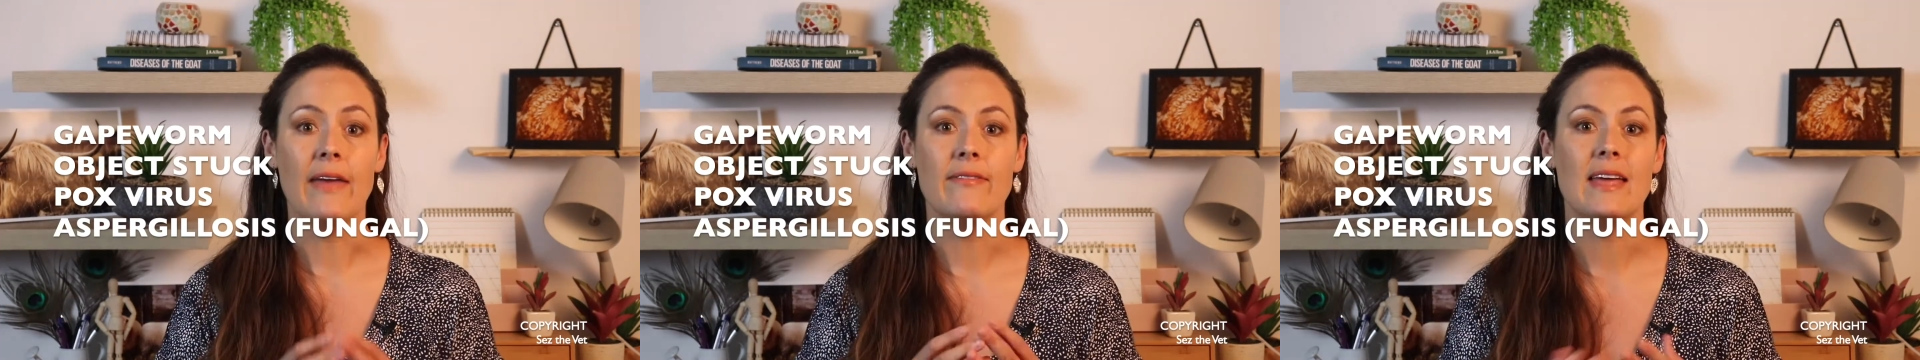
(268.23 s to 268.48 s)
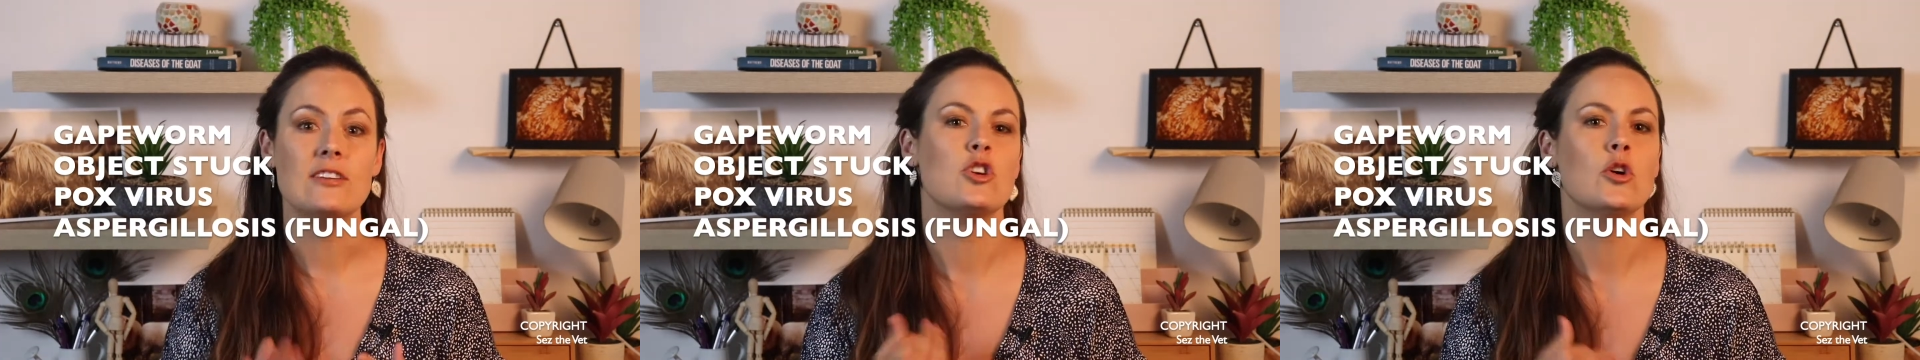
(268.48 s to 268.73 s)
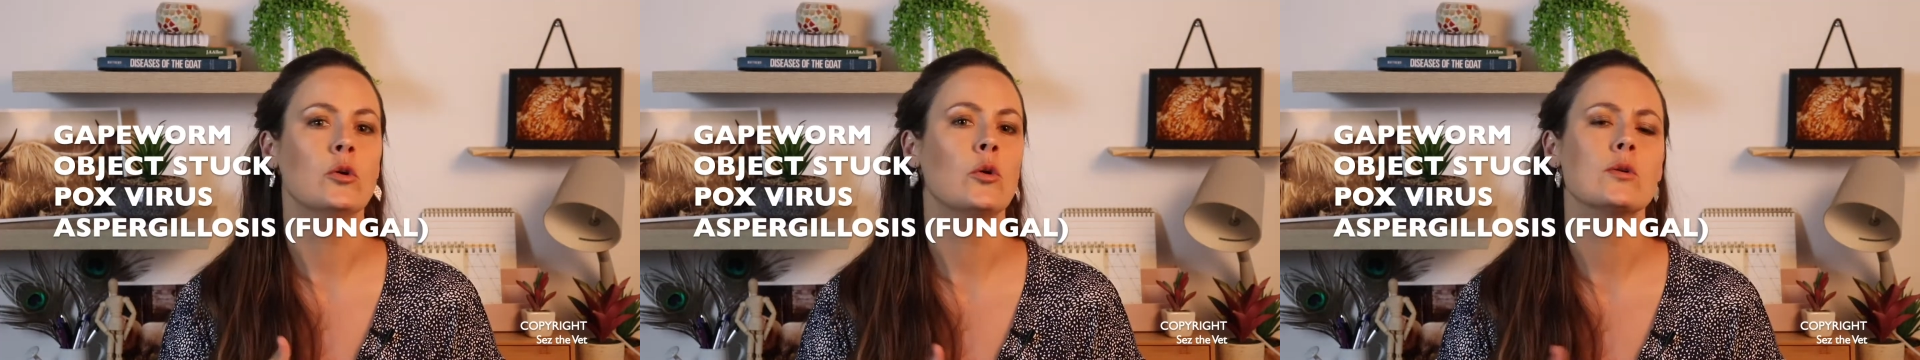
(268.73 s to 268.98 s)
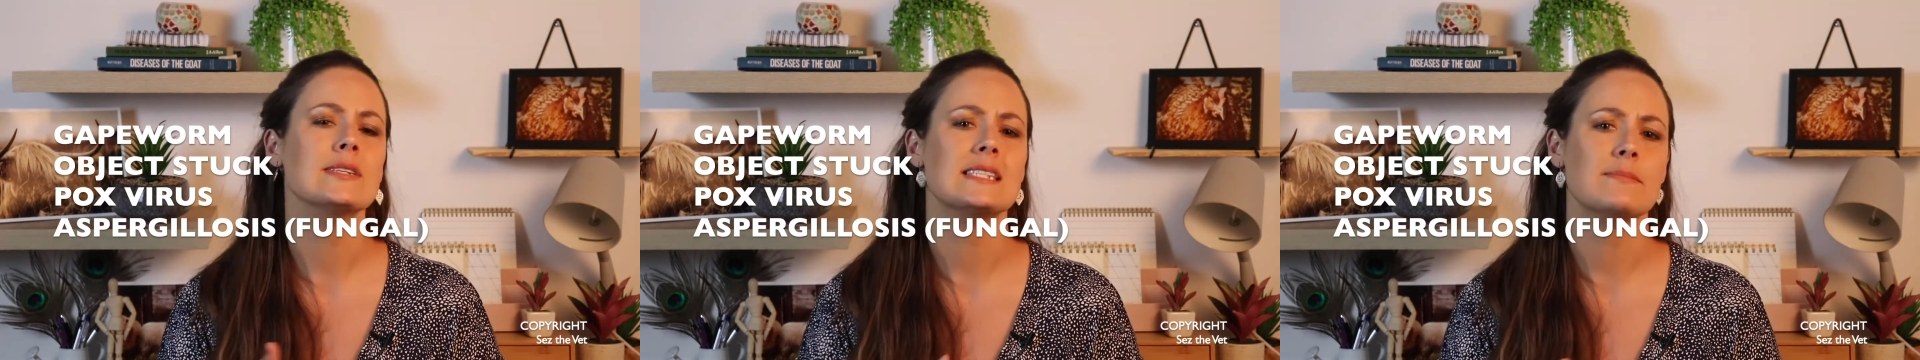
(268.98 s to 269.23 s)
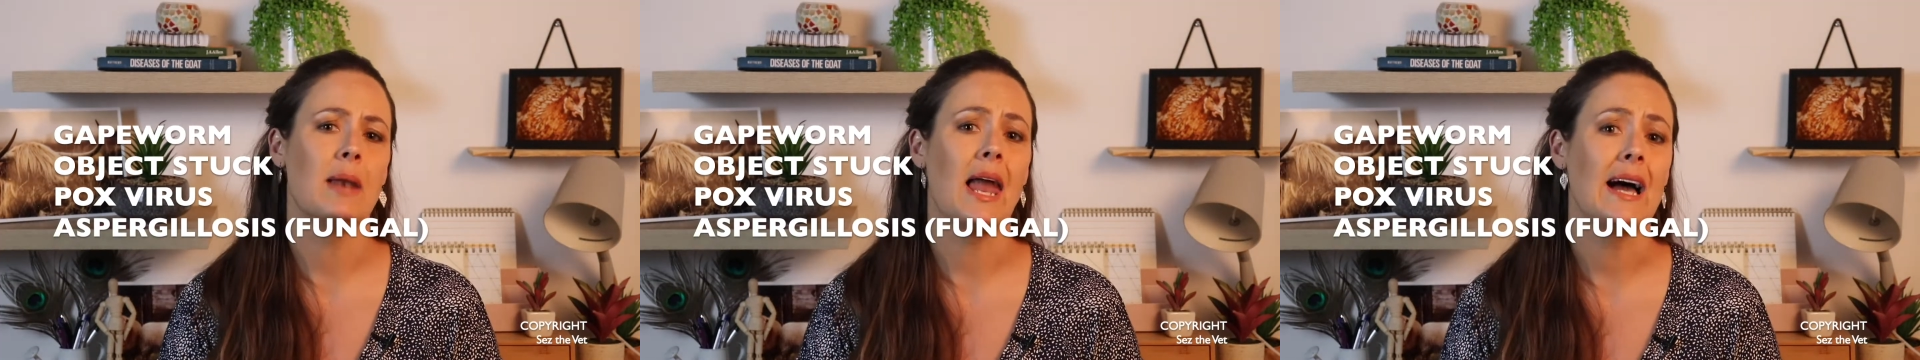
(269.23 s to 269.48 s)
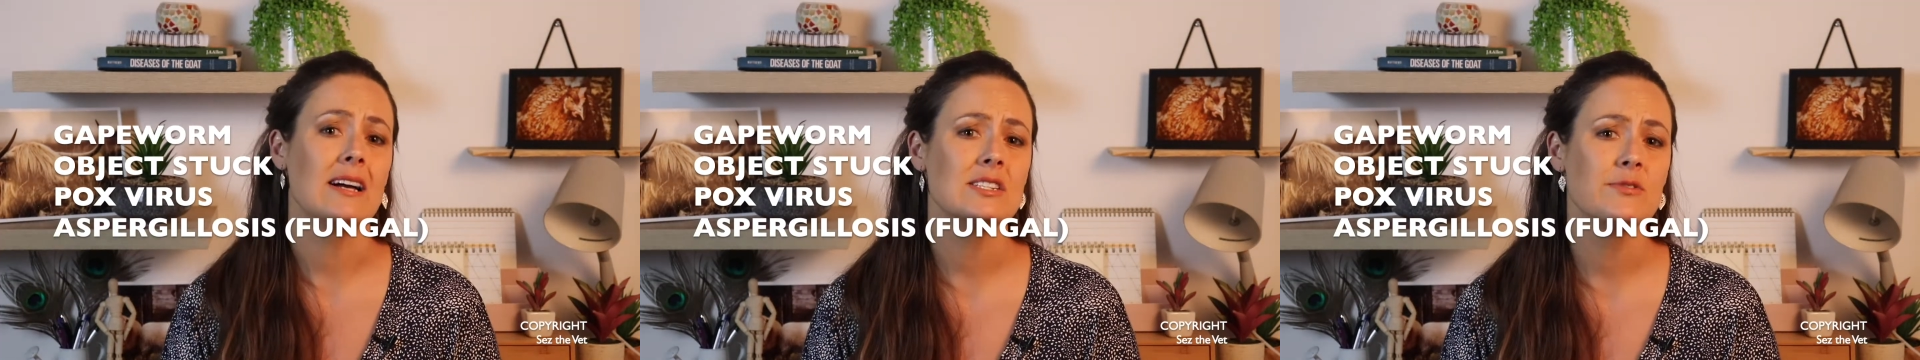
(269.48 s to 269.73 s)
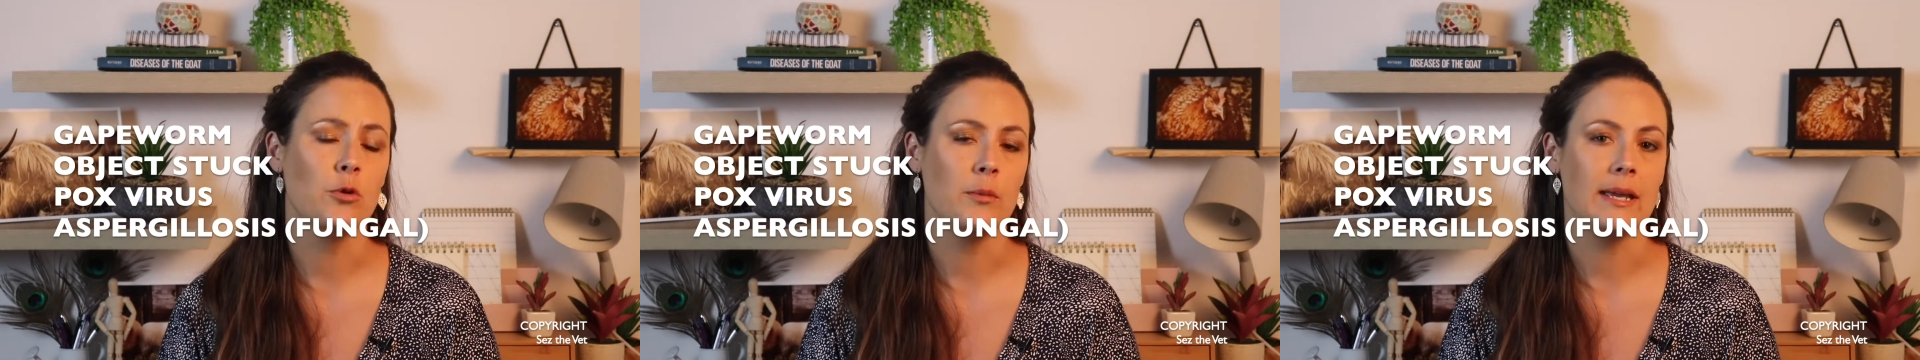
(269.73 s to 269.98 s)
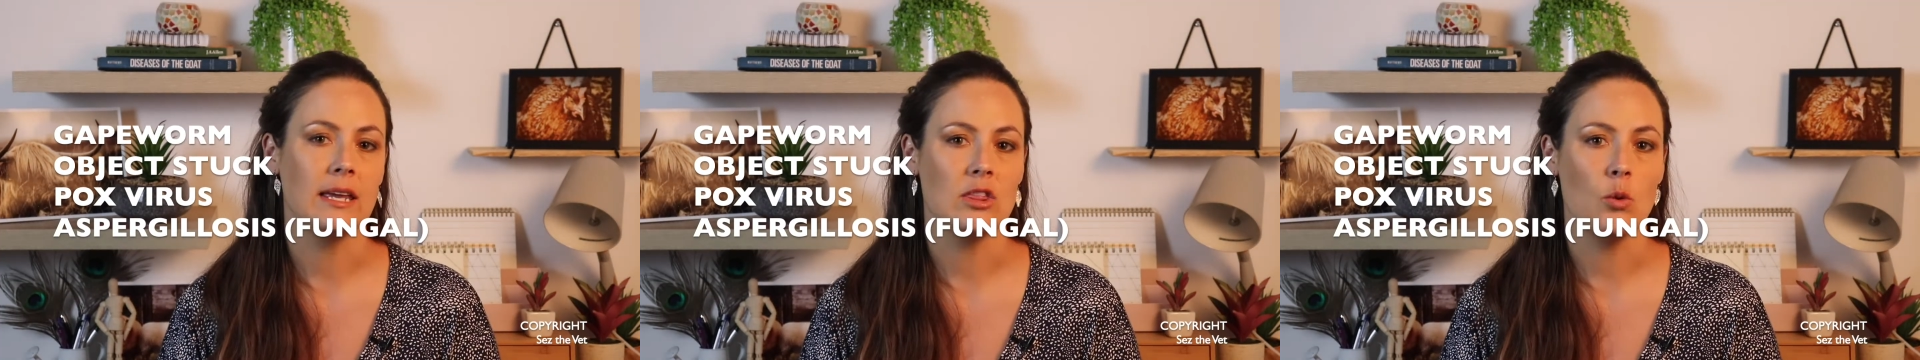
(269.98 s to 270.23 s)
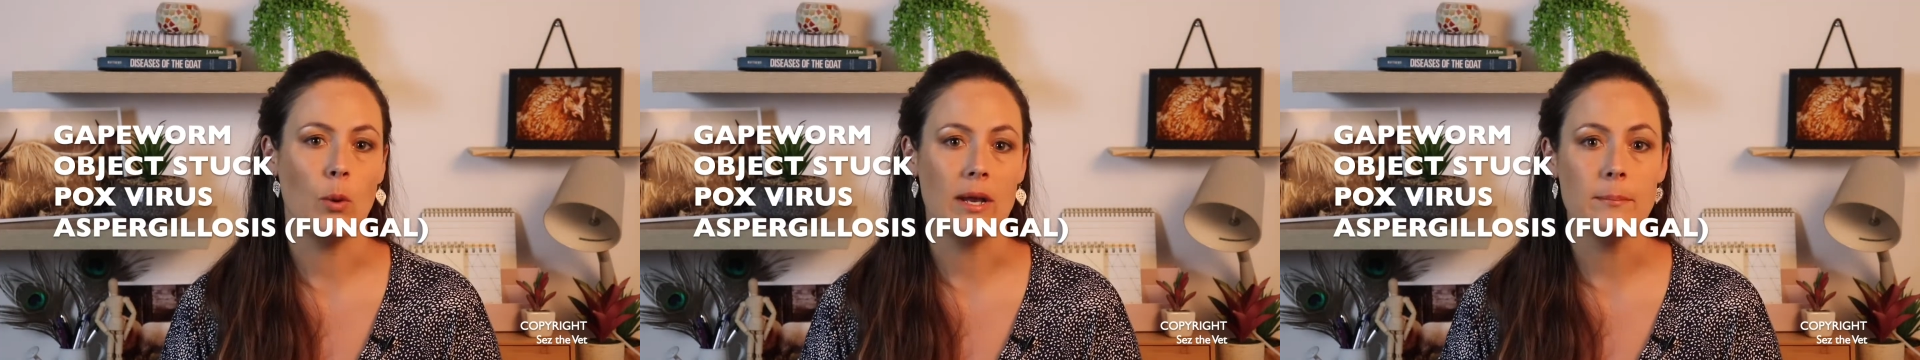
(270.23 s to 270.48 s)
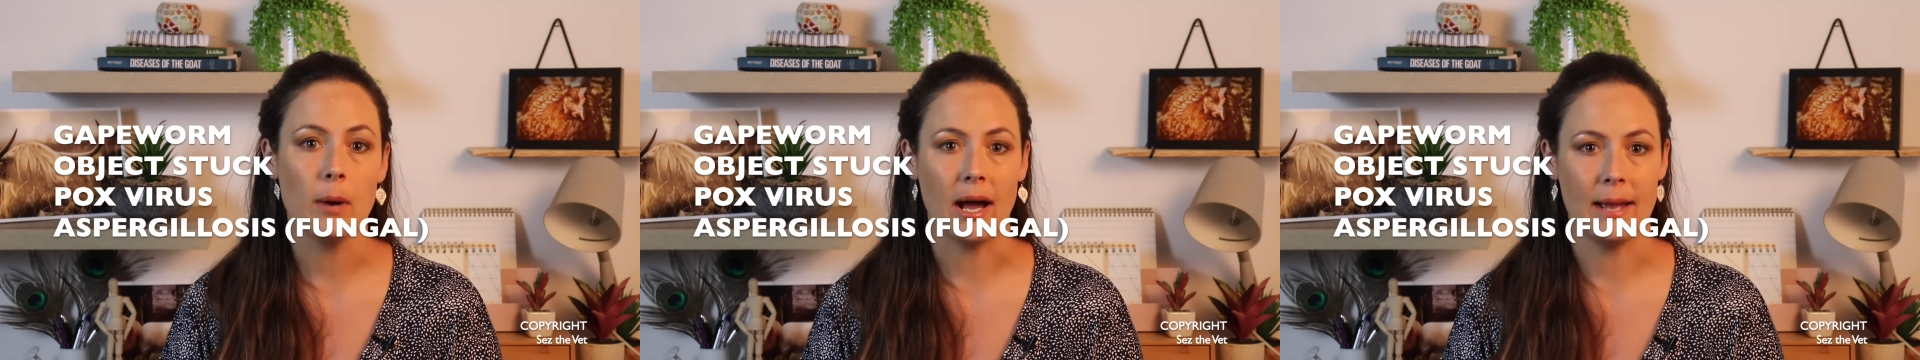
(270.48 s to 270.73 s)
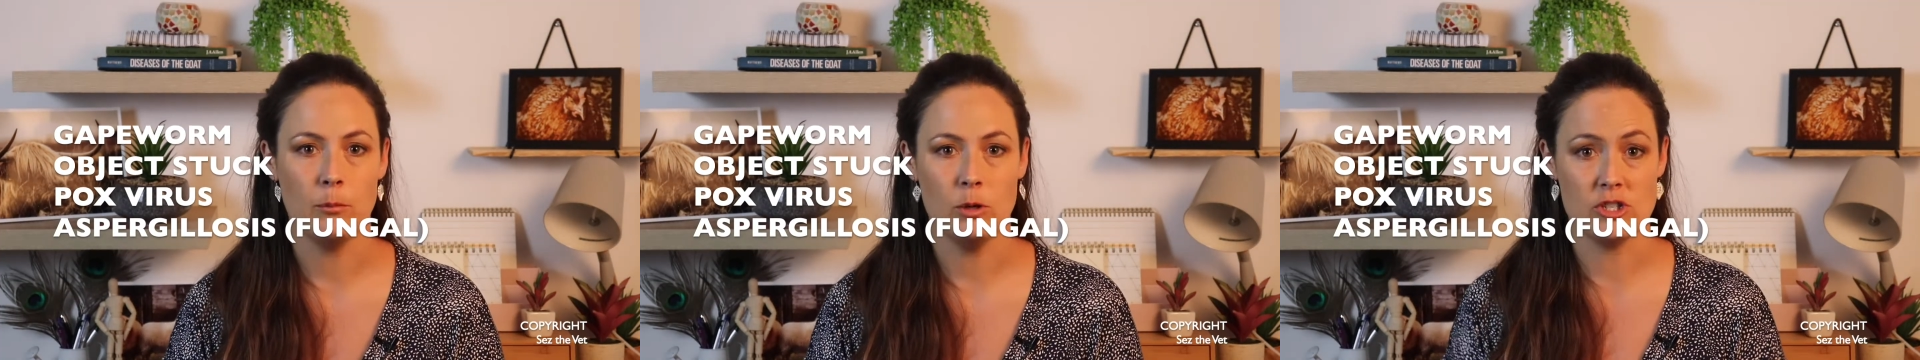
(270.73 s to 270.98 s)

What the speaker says: And that too causes plaques forming in the windpipe,